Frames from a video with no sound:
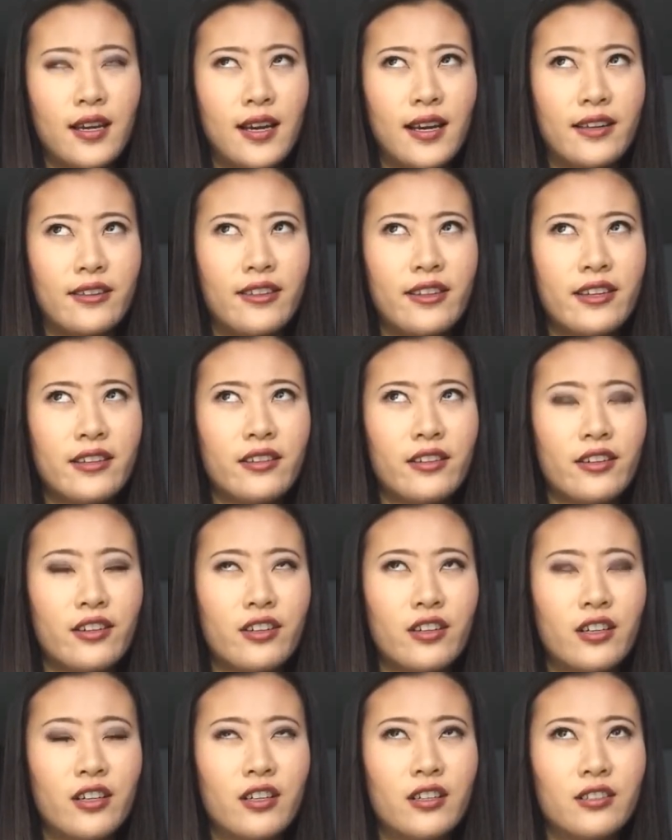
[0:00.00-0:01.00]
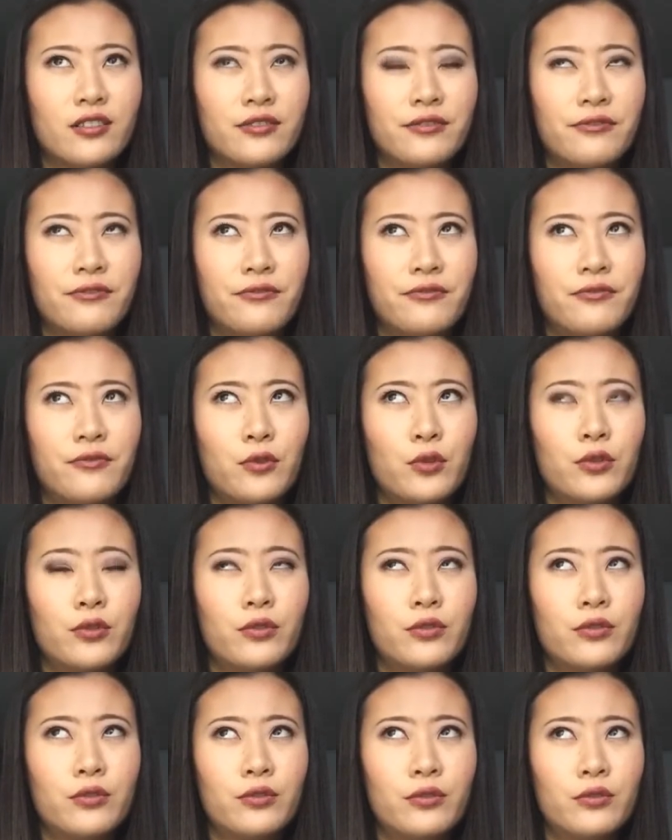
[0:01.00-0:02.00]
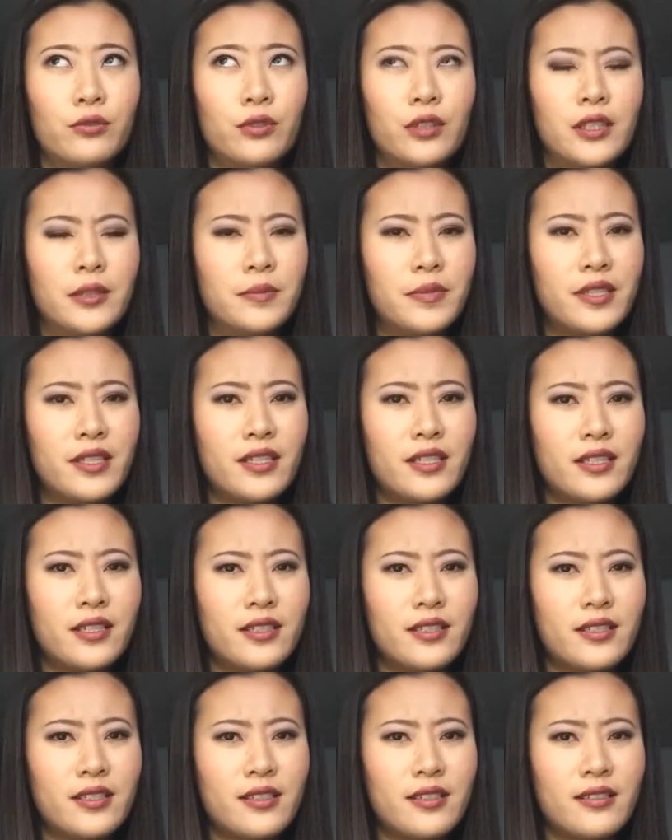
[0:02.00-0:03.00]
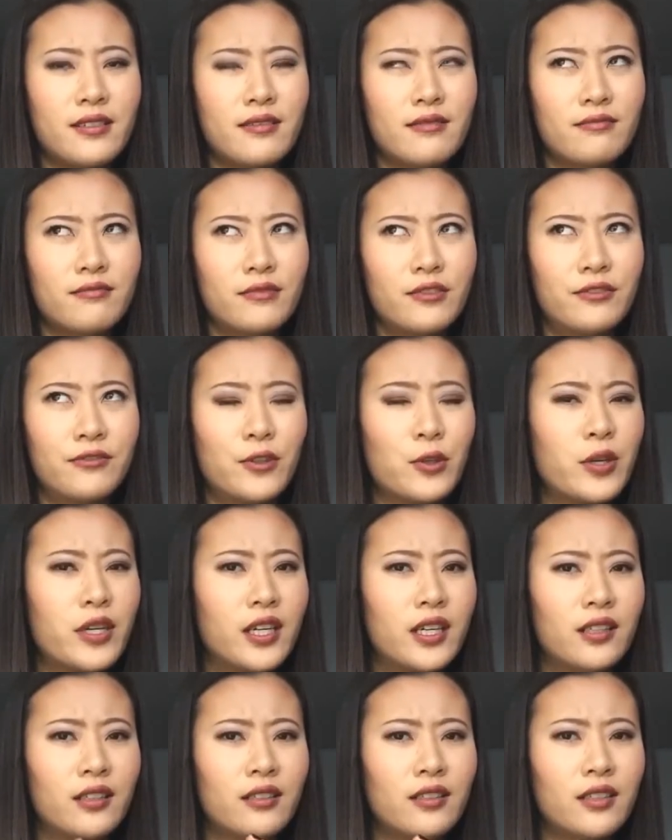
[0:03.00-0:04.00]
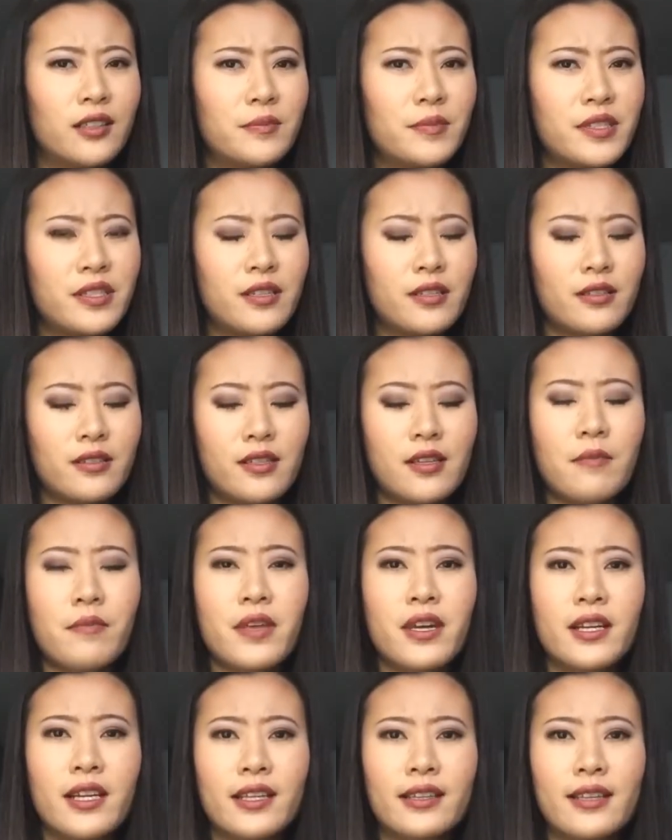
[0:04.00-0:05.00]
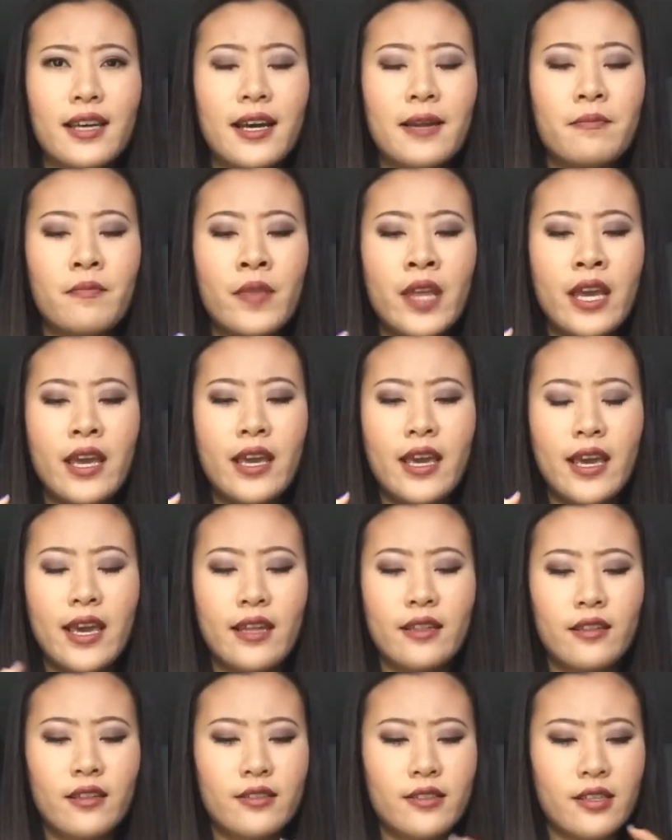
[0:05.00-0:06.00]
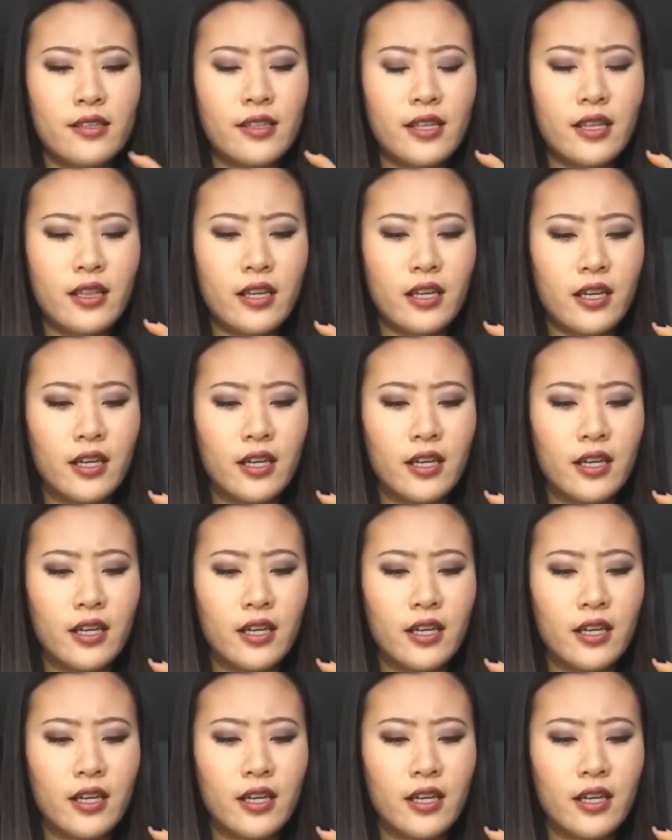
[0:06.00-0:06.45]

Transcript: I think they're called full lipsticks, full color lipsticks, something like that. And this is in the